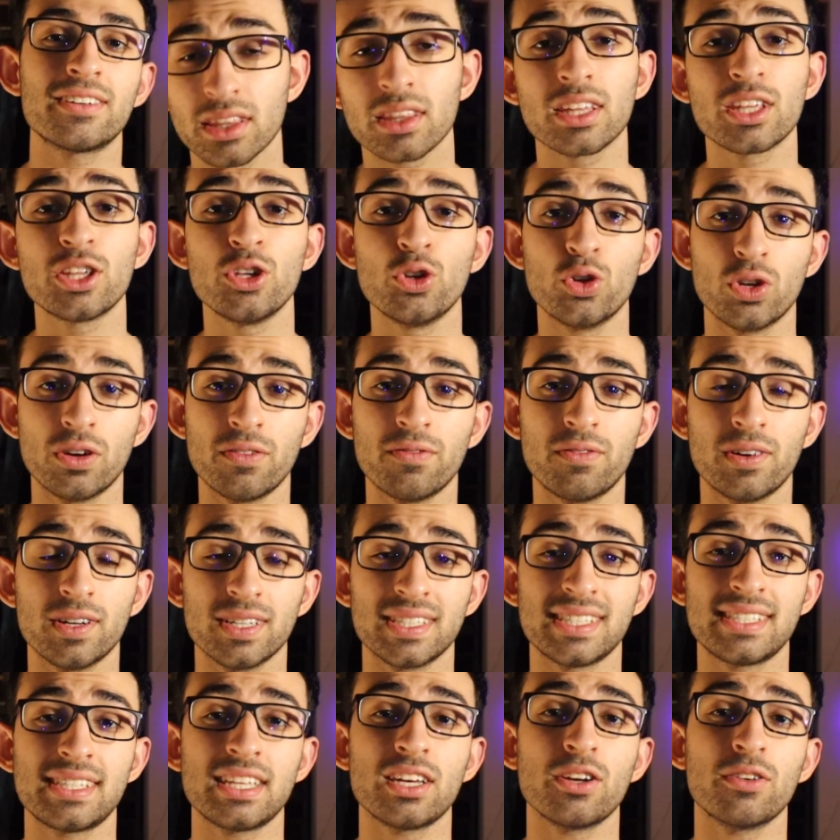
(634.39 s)
the
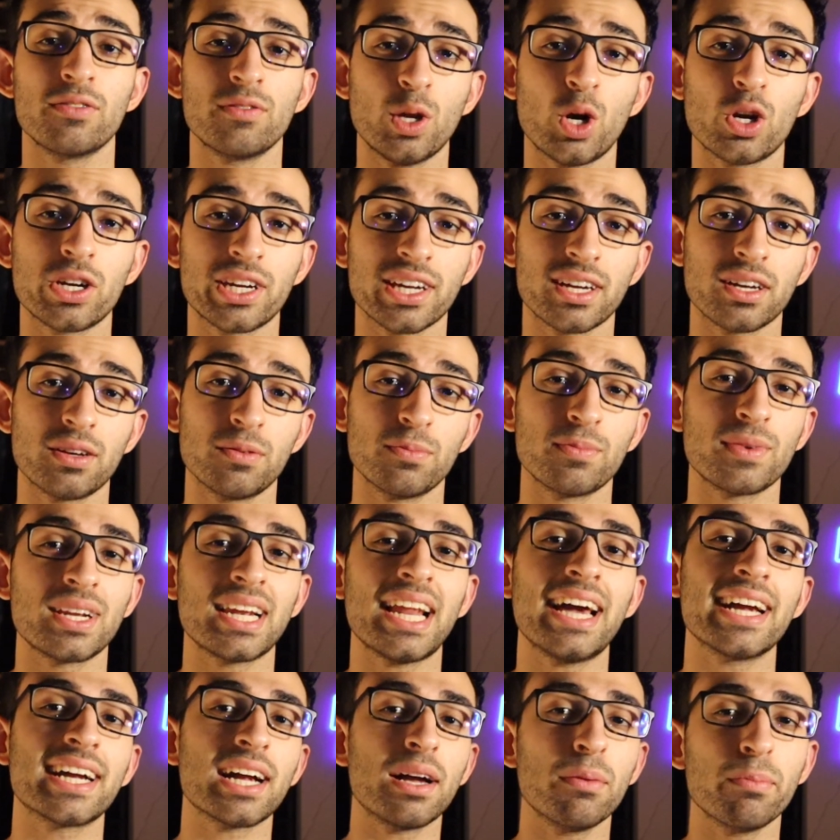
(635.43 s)
University of Nottingham.
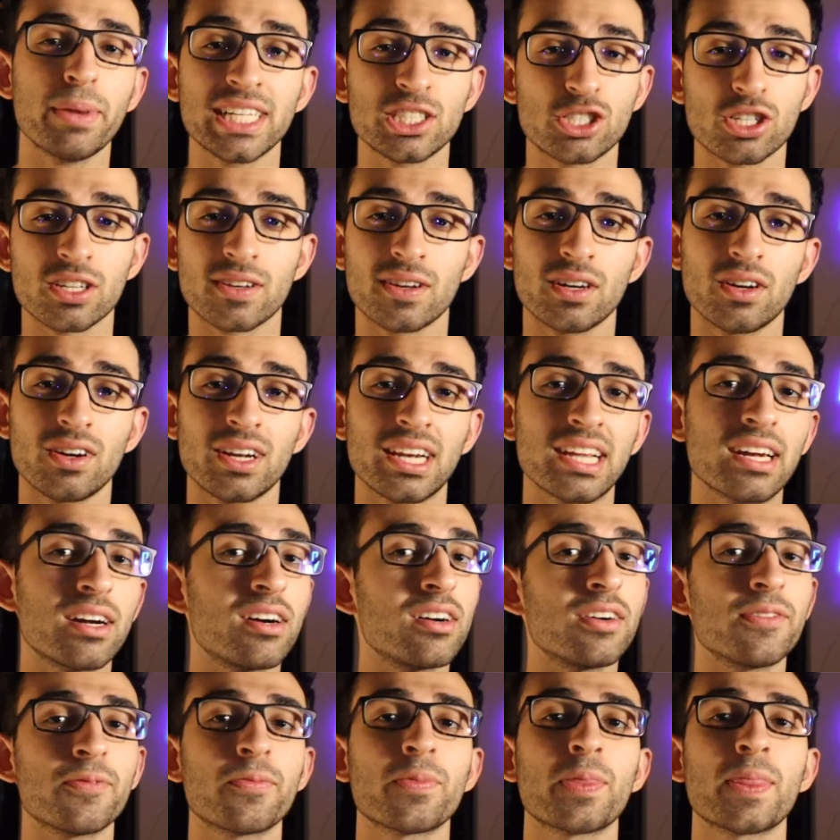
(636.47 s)
Like I mentioned earlier,